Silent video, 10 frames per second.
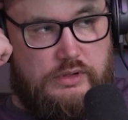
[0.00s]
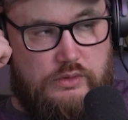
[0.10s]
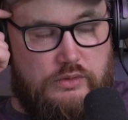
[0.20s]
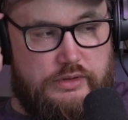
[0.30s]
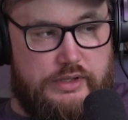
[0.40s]

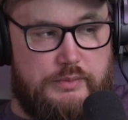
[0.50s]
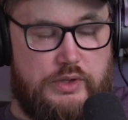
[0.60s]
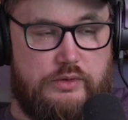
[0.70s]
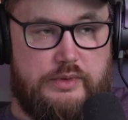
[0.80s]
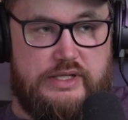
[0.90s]
older
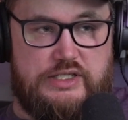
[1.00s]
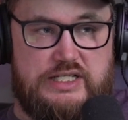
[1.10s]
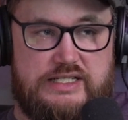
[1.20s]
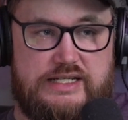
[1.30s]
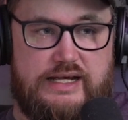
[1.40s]
computer with the
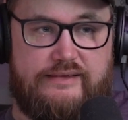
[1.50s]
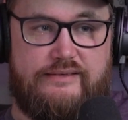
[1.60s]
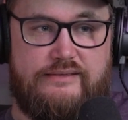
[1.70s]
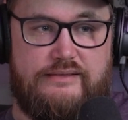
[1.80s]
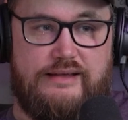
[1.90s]

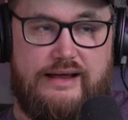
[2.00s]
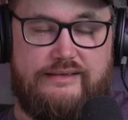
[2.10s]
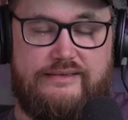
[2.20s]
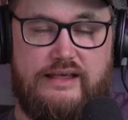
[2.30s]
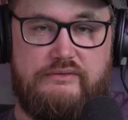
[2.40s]
GTX
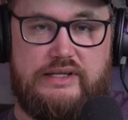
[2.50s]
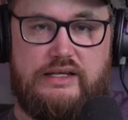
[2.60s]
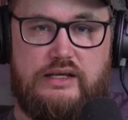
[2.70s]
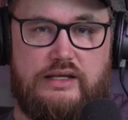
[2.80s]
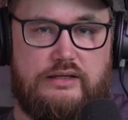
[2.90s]

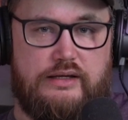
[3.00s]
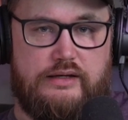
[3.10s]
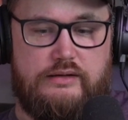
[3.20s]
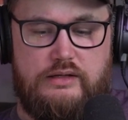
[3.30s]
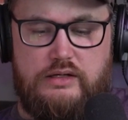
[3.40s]
970, and
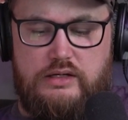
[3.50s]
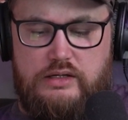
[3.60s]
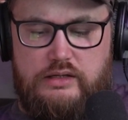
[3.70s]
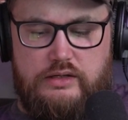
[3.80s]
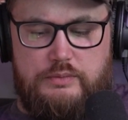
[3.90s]
like
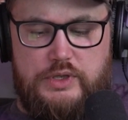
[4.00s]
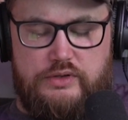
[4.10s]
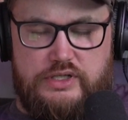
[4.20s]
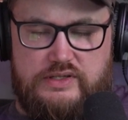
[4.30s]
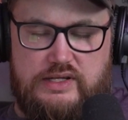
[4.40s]
the
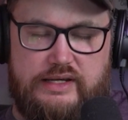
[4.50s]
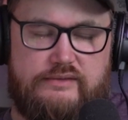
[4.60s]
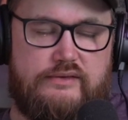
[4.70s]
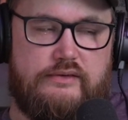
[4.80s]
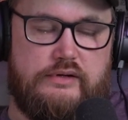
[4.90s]
computer just like
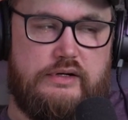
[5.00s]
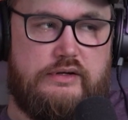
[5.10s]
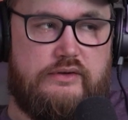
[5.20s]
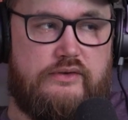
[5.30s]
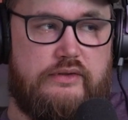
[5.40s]
started to
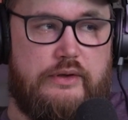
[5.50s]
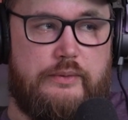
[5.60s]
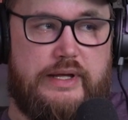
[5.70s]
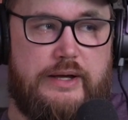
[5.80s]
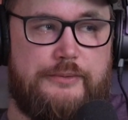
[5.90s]
just
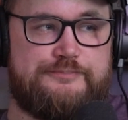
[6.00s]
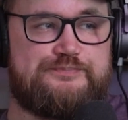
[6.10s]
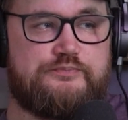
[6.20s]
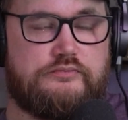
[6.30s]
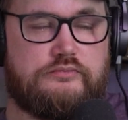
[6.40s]
slow down,
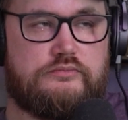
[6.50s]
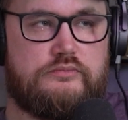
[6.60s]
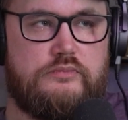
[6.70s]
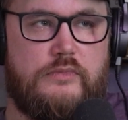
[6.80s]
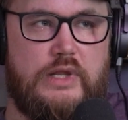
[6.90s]

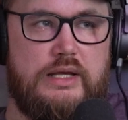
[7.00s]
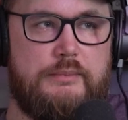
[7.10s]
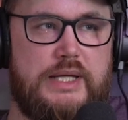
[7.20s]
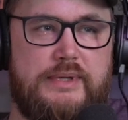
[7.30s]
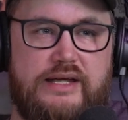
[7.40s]

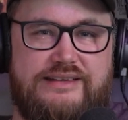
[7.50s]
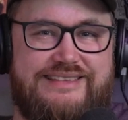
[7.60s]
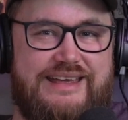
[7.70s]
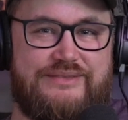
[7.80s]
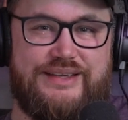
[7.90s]
and maybe I
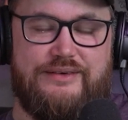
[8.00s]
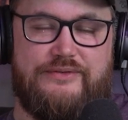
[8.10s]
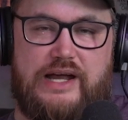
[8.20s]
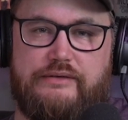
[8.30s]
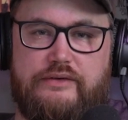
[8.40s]
just have like a
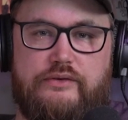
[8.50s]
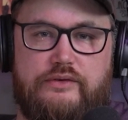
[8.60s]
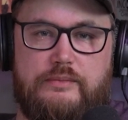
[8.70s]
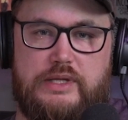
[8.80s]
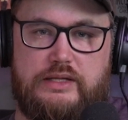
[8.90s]
virus or
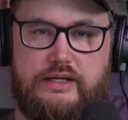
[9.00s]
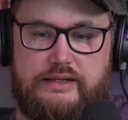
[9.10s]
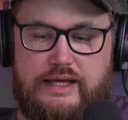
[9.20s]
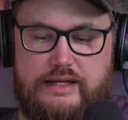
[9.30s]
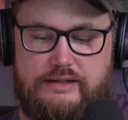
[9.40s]
something
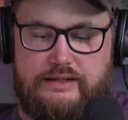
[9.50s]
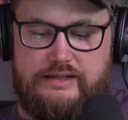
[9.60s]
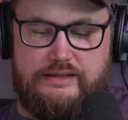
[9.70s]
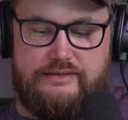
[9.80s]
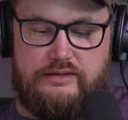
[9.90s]
like that, and I
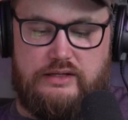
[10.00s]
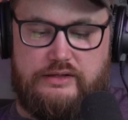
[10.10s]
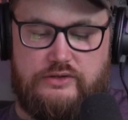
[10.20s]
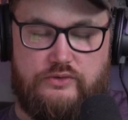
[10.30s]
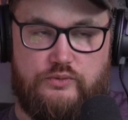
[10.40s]
need to
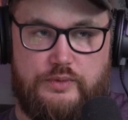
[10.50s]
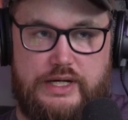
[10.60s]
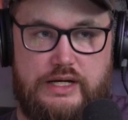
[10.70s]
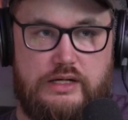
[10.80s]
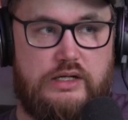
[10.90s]
like just
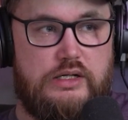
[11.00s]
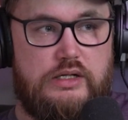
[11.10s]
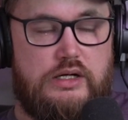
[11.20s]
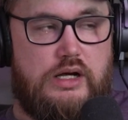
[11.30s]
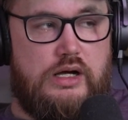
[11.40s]

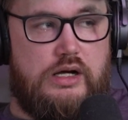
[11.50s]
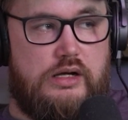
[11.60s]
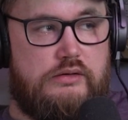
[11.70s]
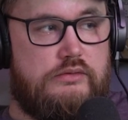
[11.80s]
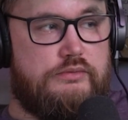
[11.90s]

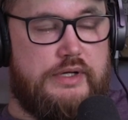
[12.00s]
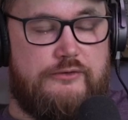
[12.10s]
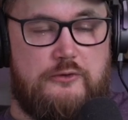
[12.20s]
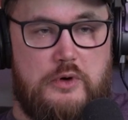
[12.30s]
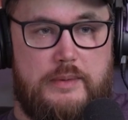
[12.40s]

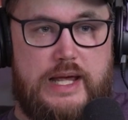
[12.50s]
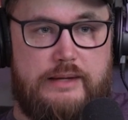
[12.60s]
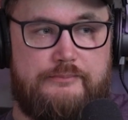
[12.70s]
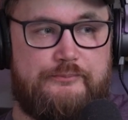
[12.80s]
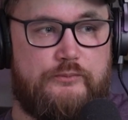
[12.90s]

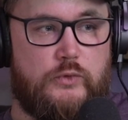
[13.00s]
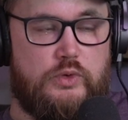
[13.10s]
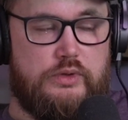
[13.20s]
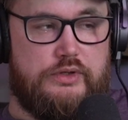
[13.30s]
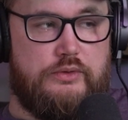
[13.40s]
reformat
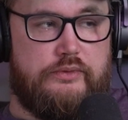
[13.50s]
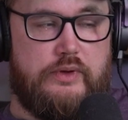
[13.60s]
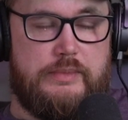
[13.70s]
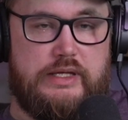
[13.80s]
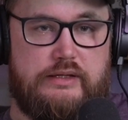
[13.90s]
or do
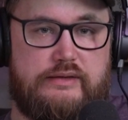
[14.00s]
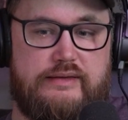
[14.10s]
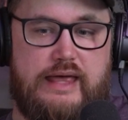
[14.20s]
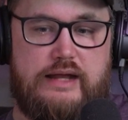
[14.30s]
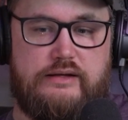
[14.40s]
something to
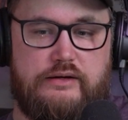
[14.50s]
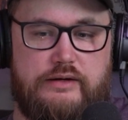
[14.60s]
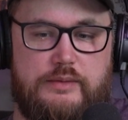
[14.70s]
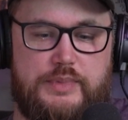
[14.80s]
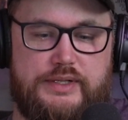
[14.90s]
that
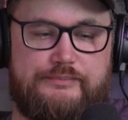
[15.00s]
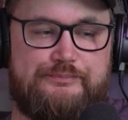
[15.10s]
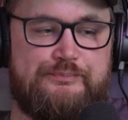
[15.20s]
degree. But